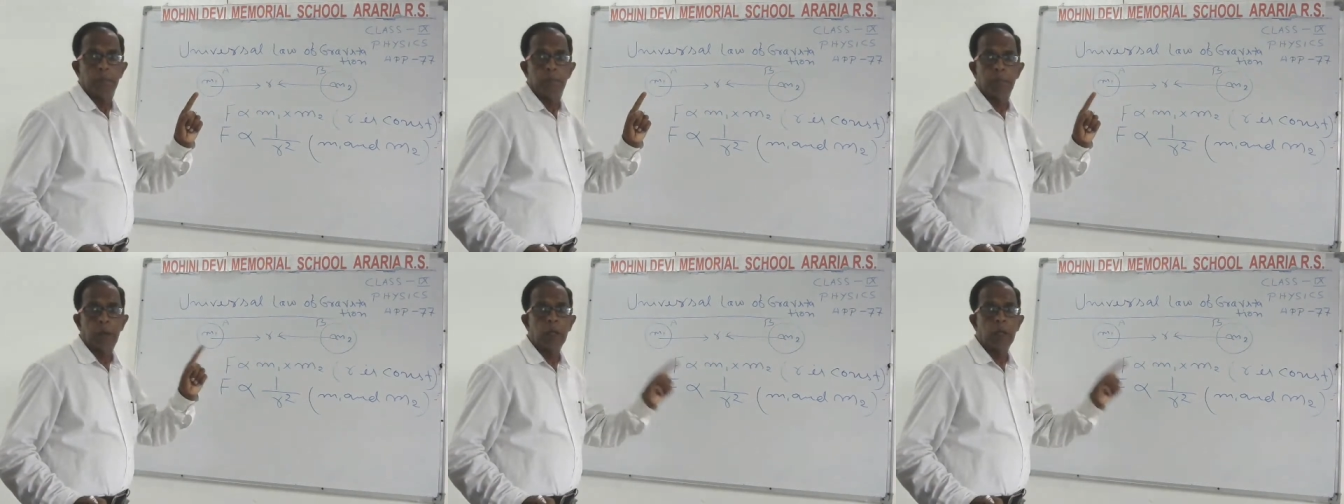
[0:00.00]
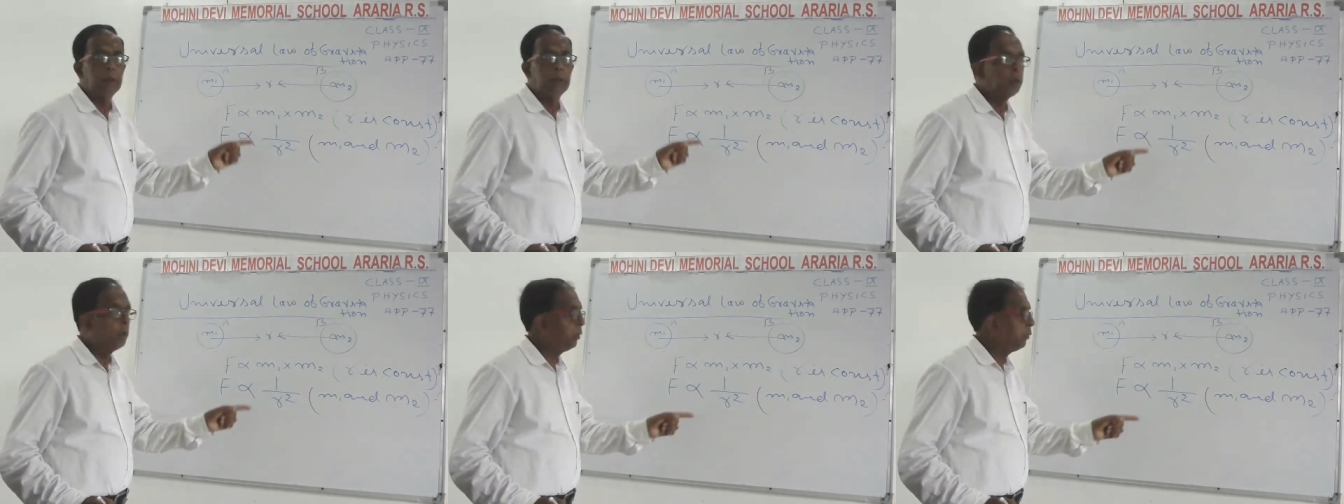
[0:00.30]

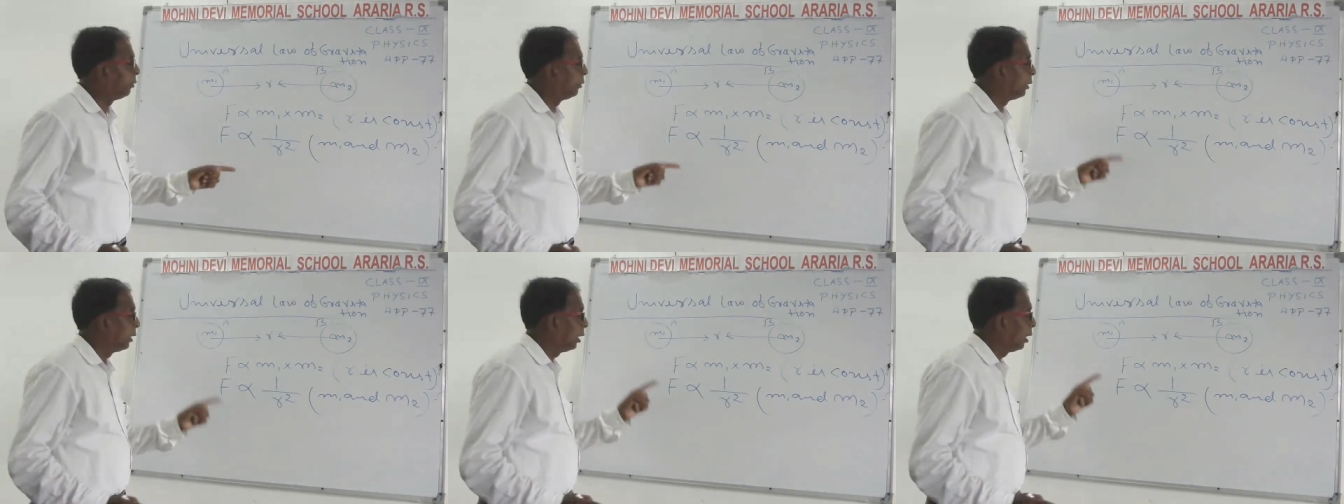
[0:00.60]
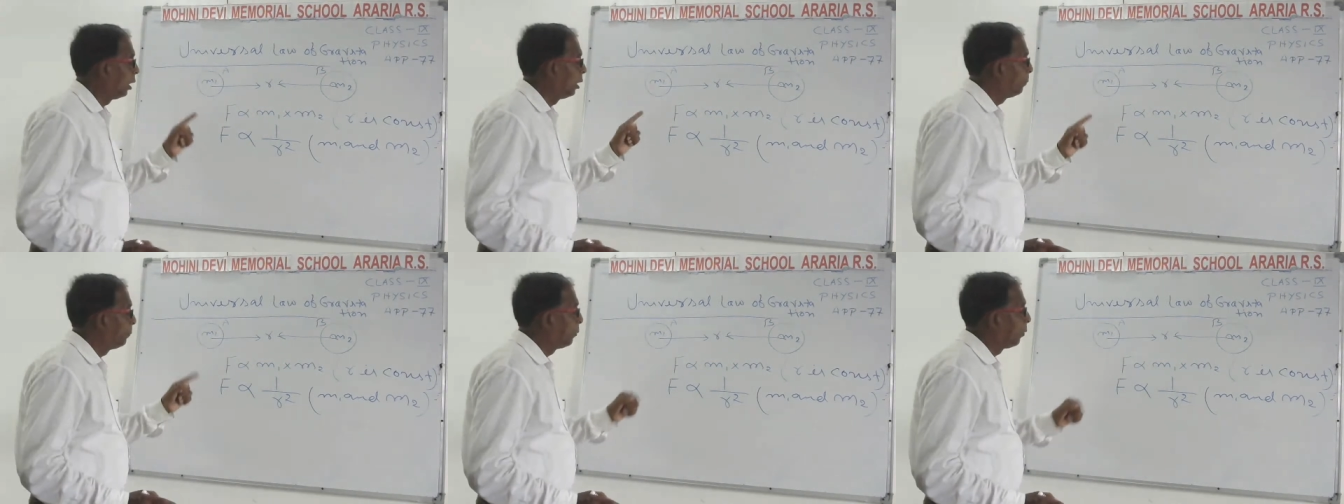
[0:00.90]
by
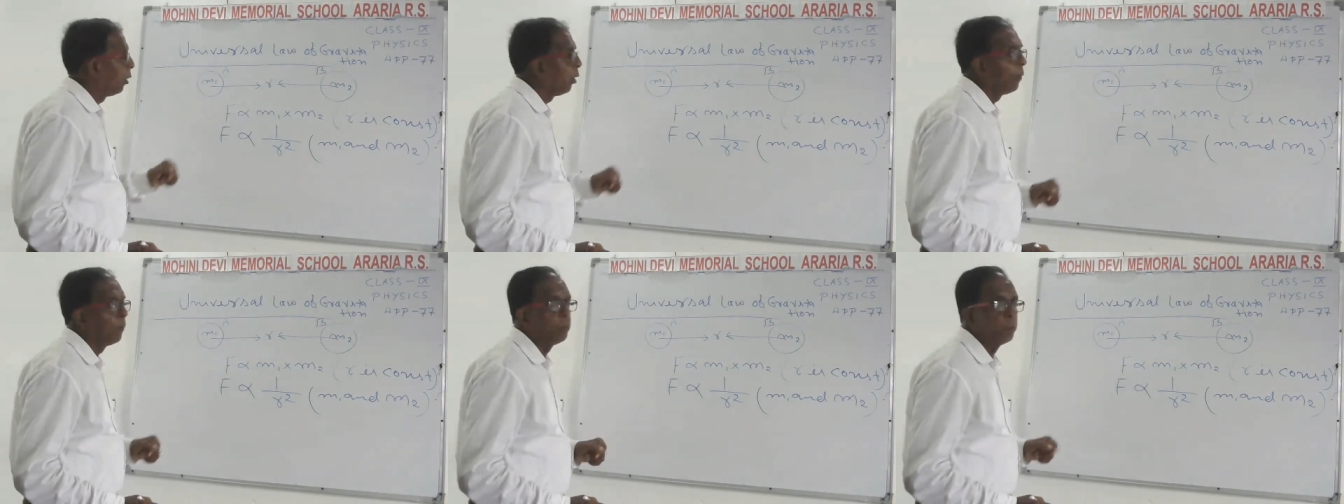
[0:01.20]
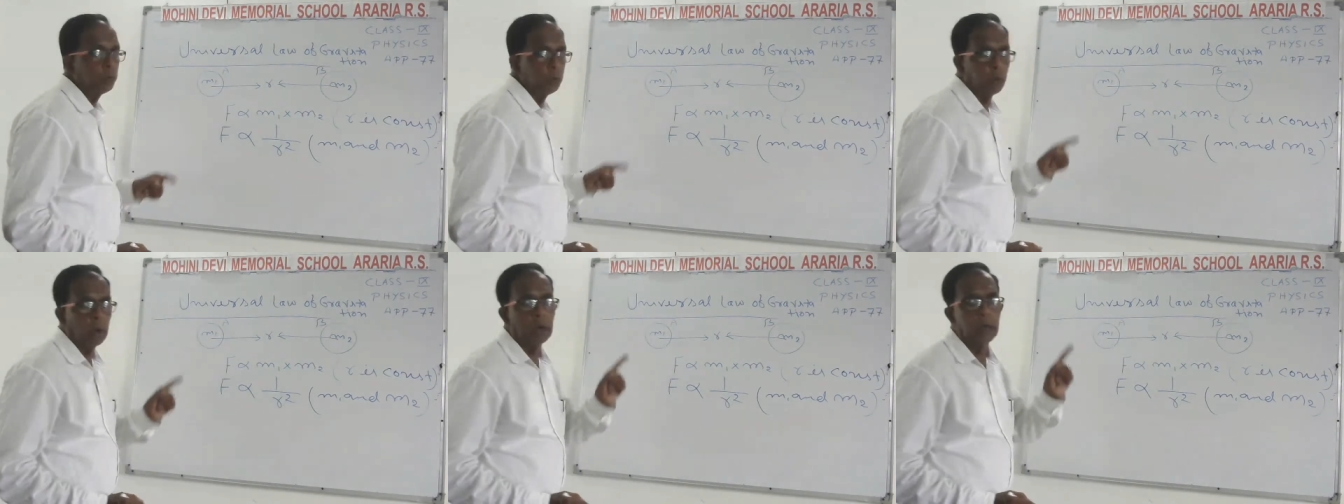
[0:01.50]
the help
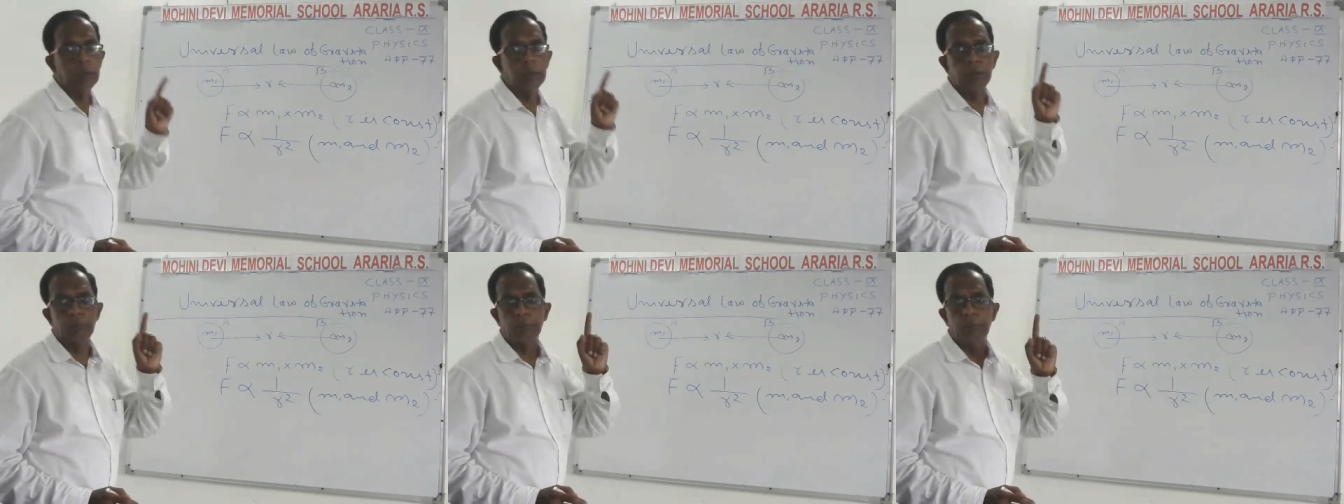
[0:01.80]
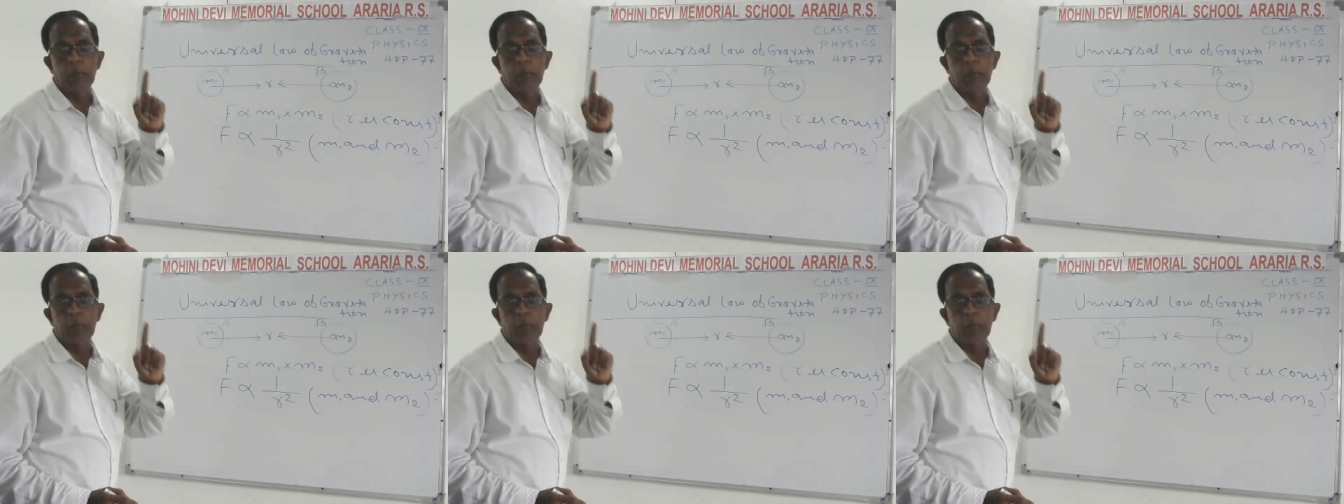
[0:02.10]
of joint